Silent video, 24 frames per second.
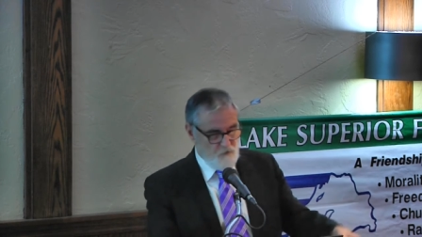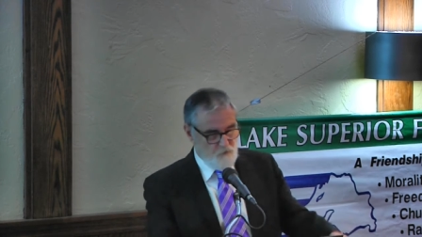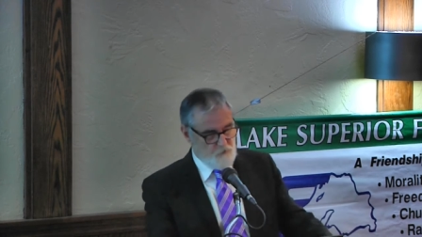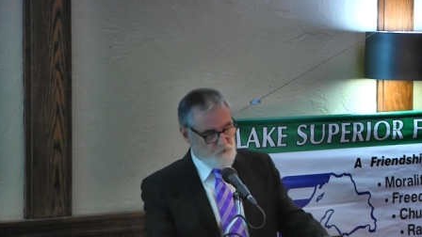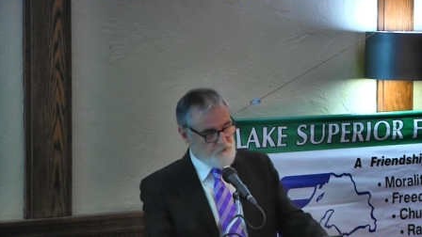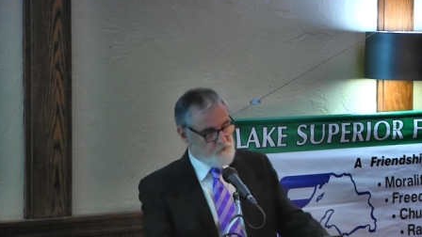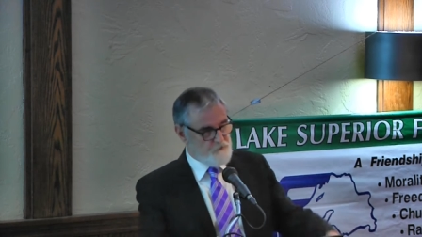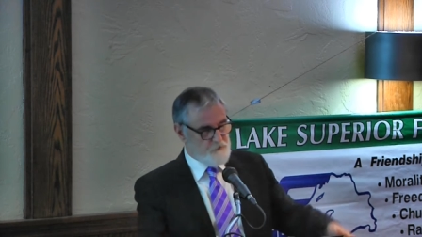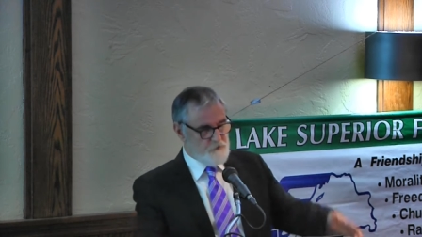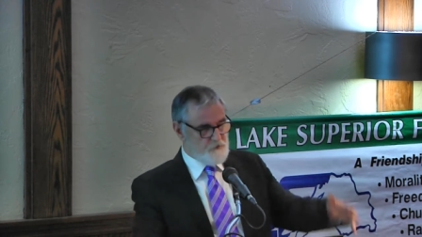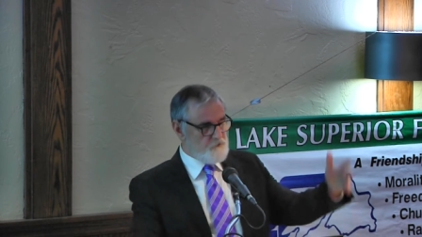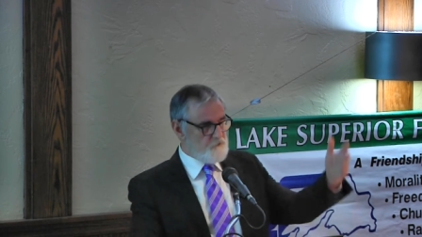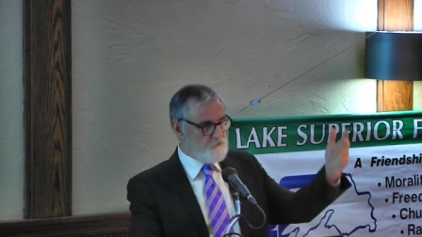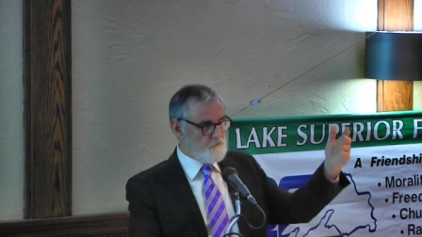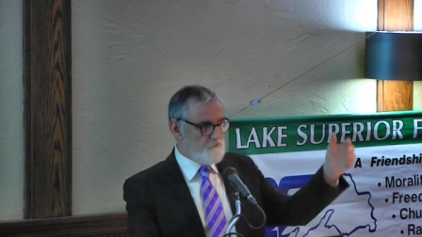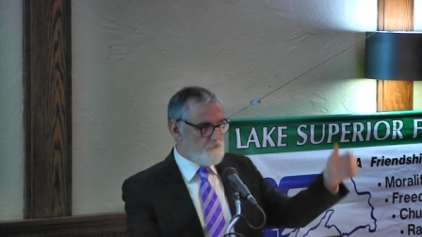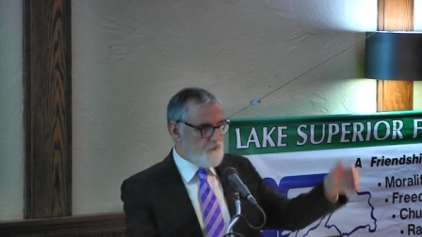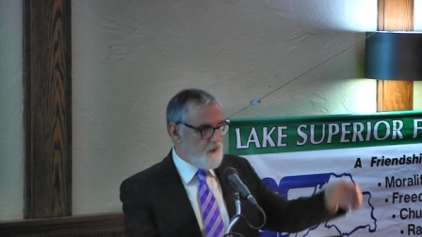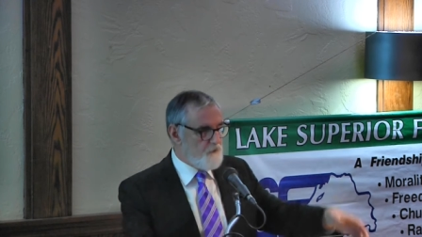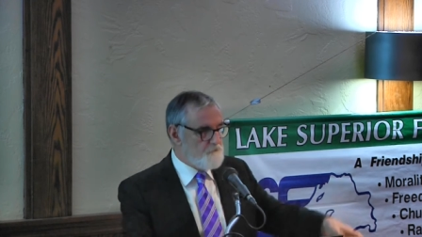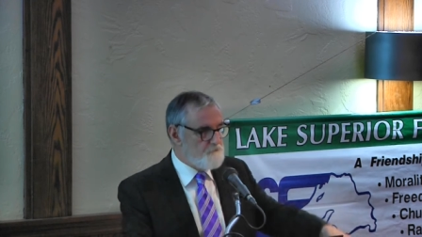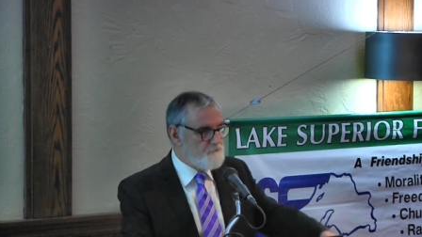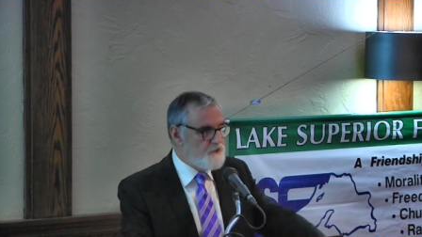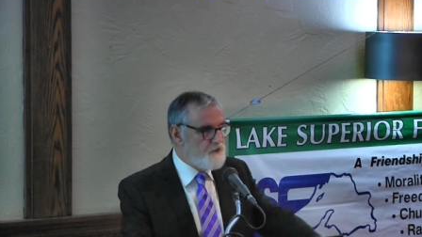we're going
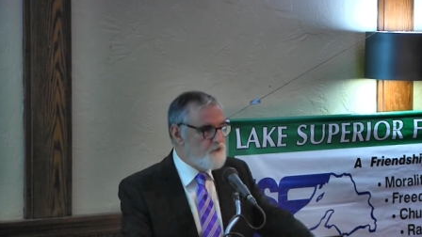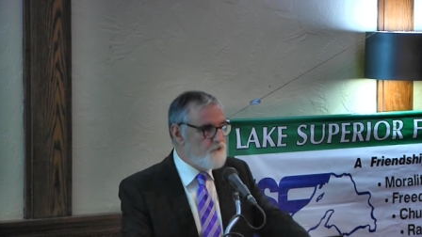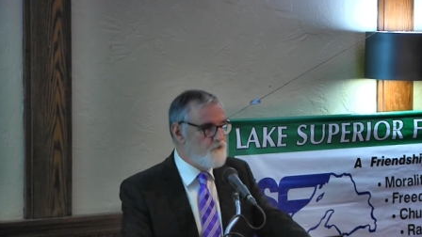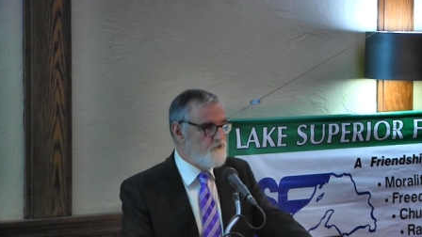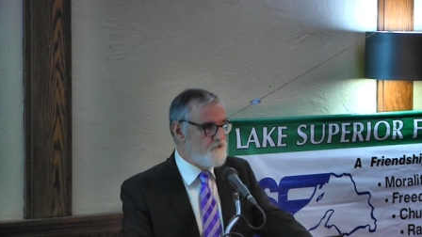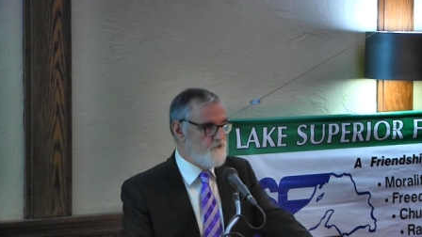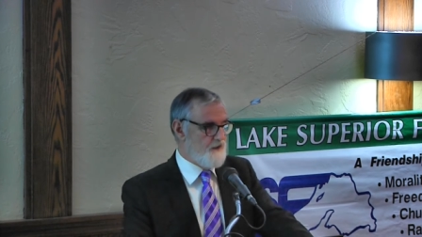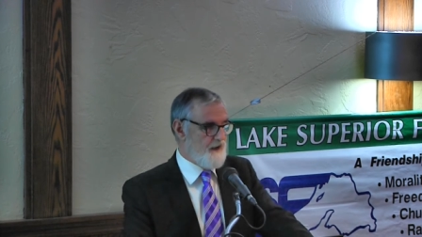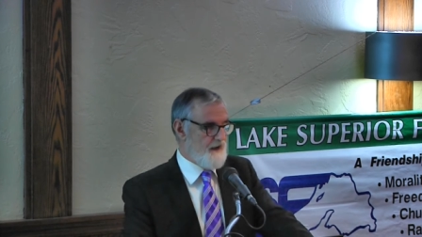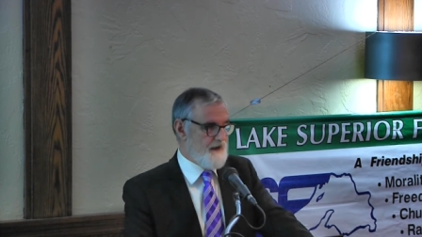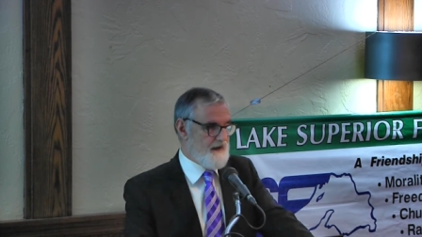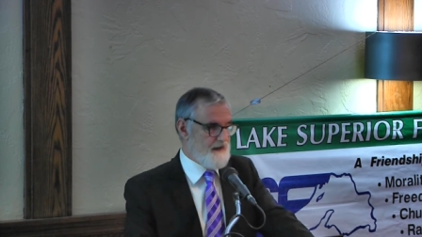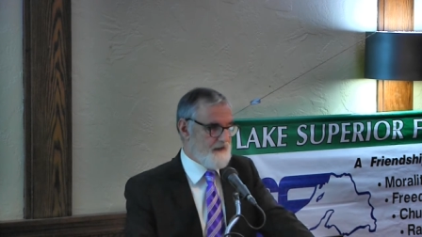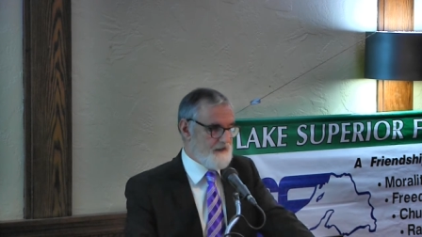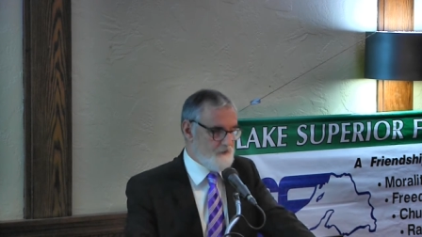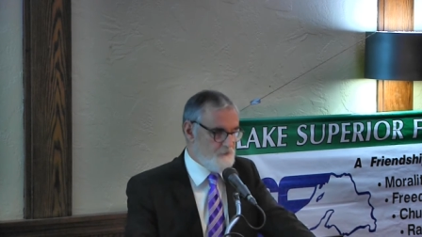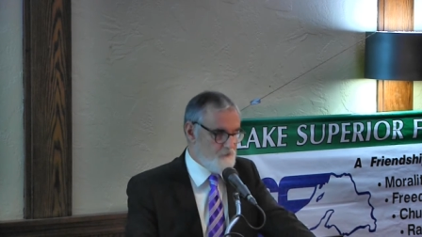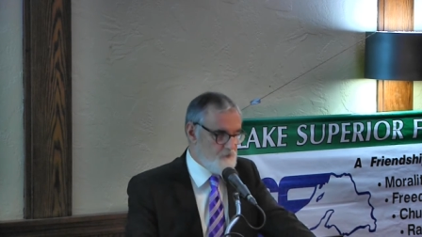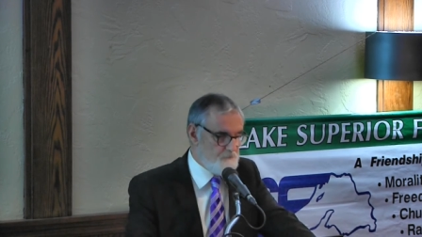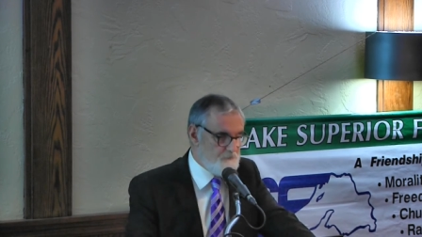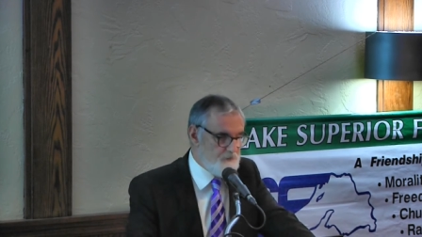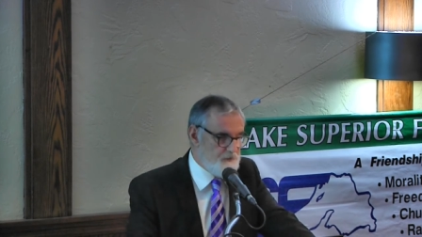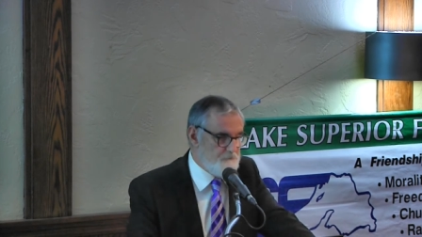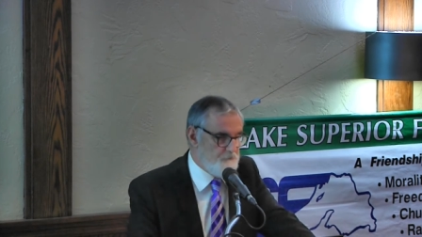to amuse the heck out
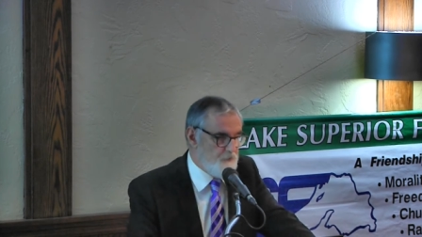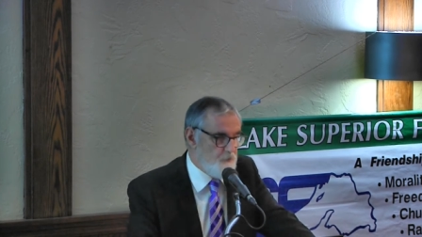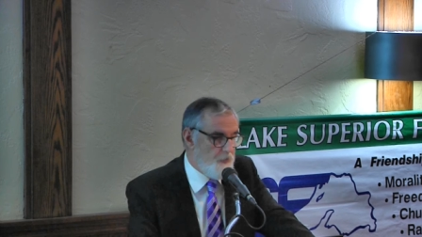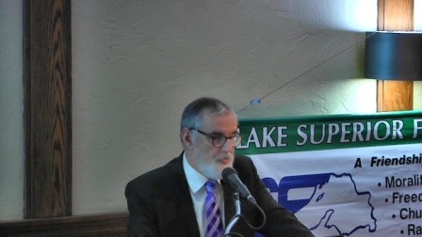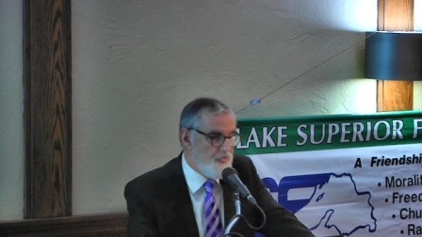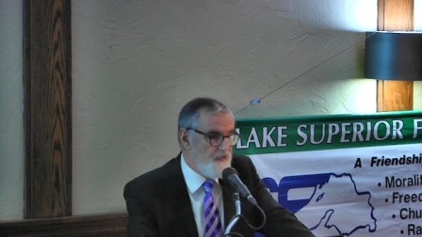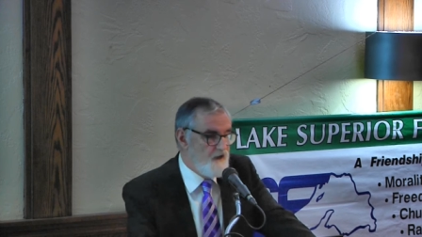of people.